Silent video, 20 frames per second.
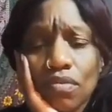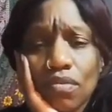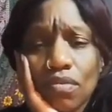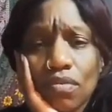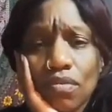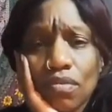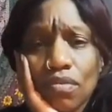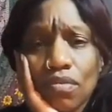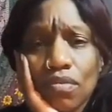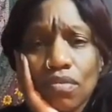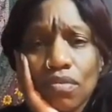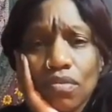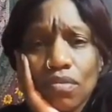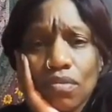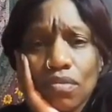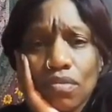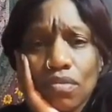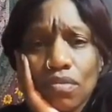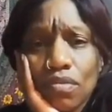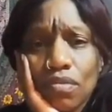
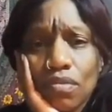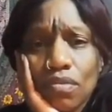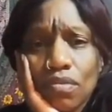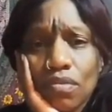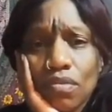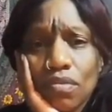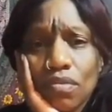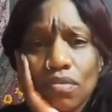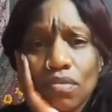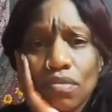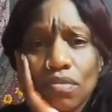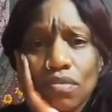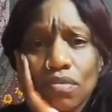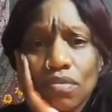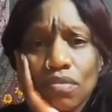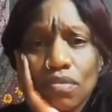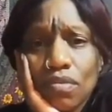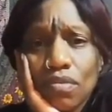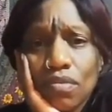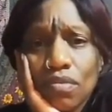
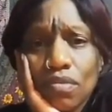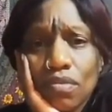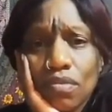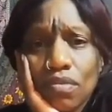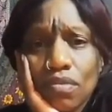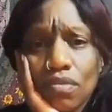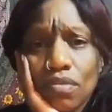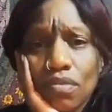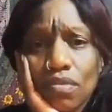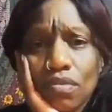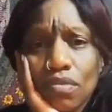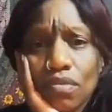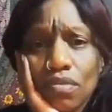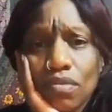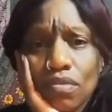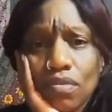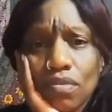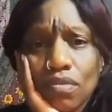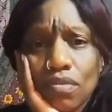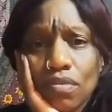
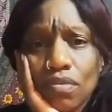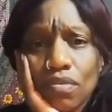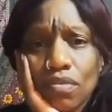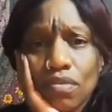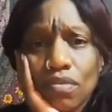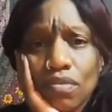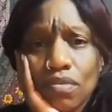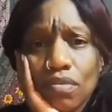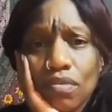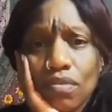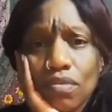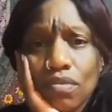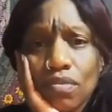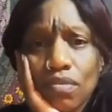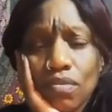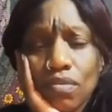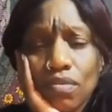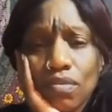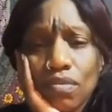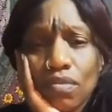
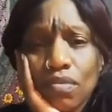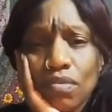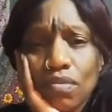The person shown says nothing.